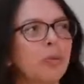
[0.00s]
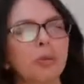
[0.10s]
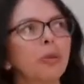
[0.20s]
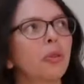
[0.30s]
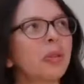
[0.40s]

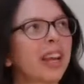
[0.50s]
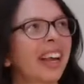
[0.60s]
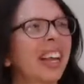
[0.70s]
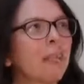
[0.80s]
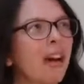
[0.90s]
call
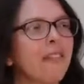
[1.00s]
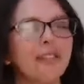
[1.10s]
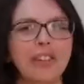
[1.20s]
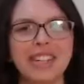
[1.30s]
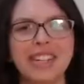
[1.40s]
starting in about
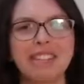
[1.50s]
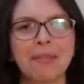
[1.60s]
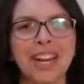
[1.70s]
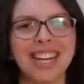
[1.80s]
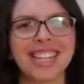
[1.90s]
15
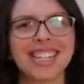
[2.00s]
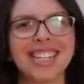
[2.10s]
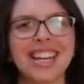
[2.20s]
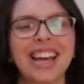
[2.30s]
minutes.